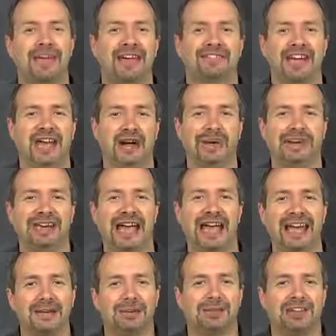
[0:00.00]
I'm Gavin Hoey
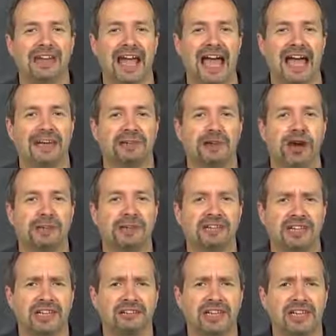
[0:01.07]
and you're watching Adorama
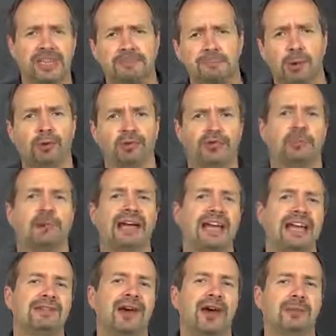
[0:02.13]
TV, brought to you by
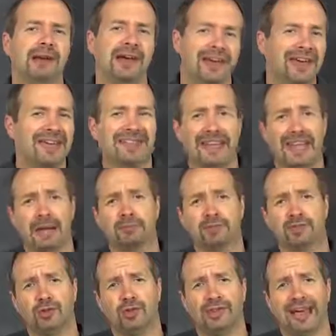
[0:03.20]
Adorama, the camera
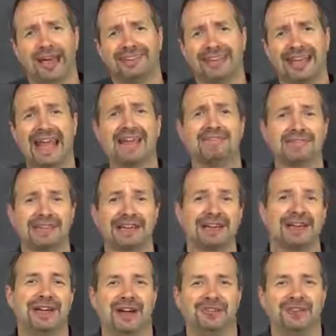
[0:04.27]
store that has
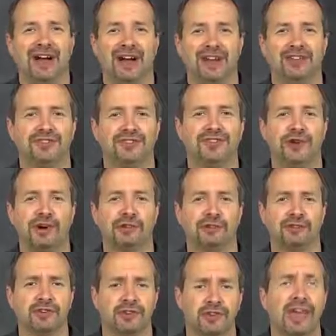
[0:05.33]
everything for us
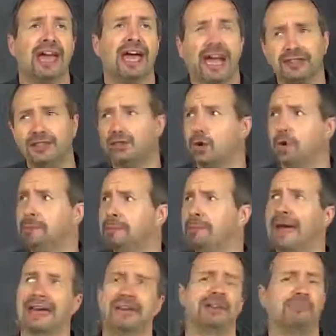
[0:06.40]
photographers, and you join me
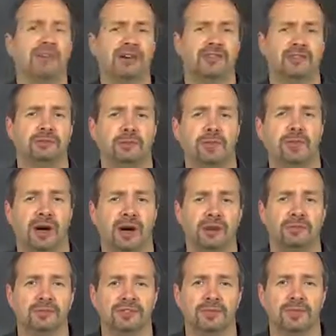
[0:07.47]
back in my small
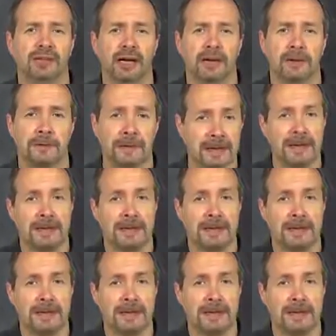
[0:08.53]
home studio.